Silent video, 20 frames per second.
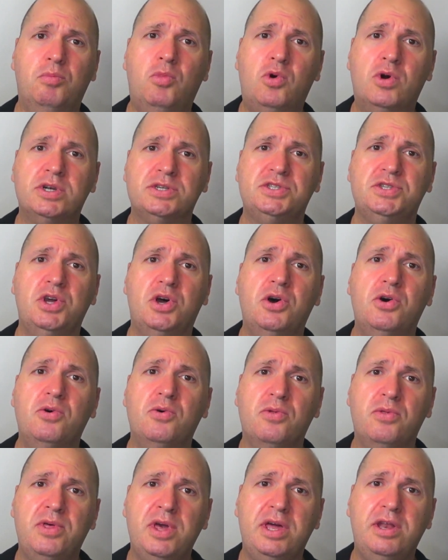more
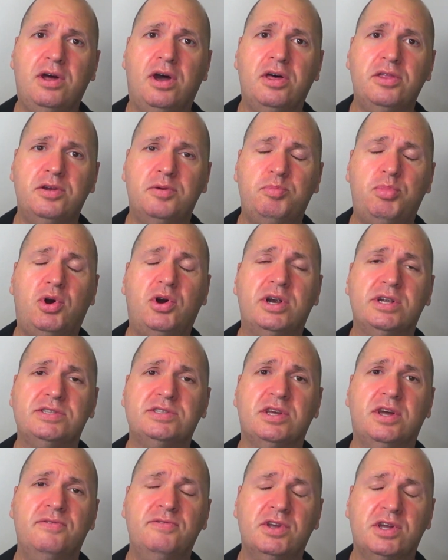so than other
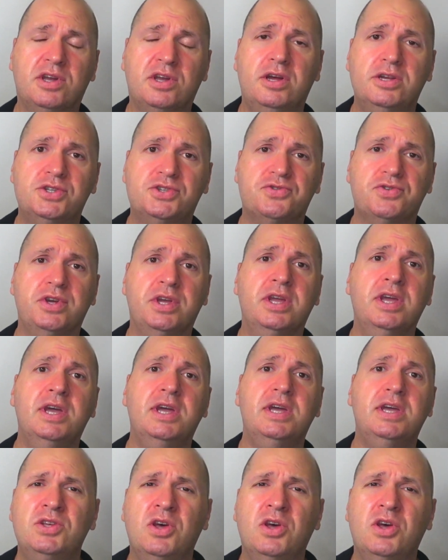parts of the country.